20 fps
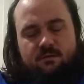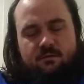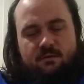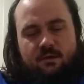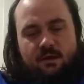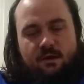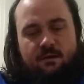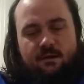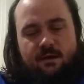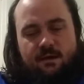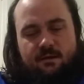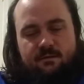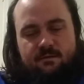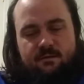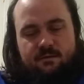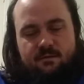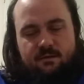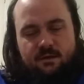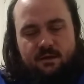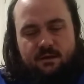and
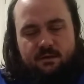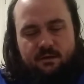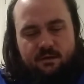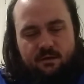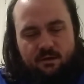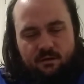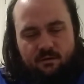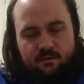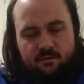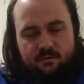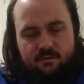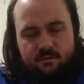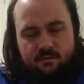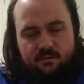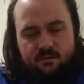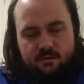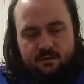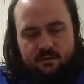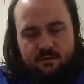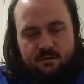letting you know
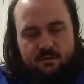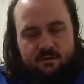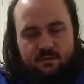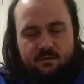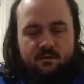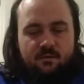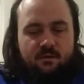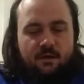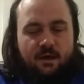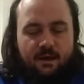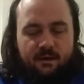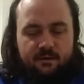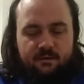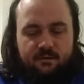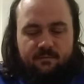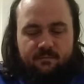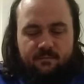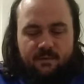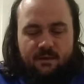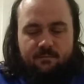how
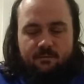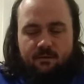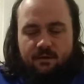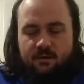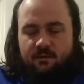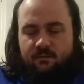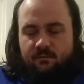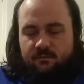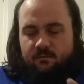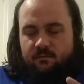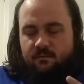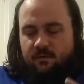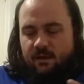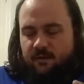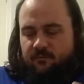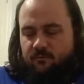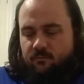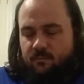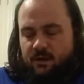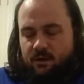to maybe
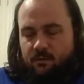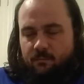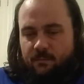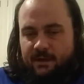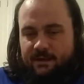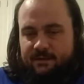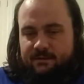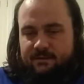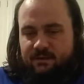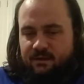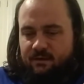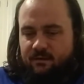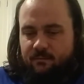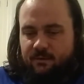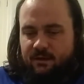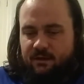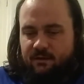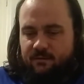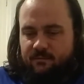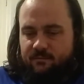have a better mindset
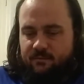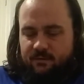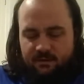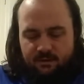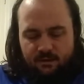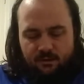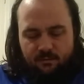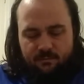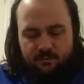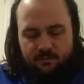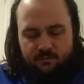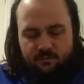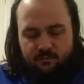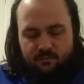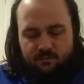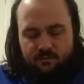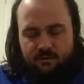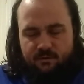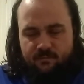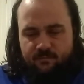about it to help you
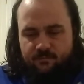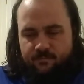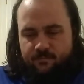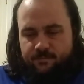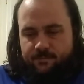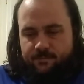through it.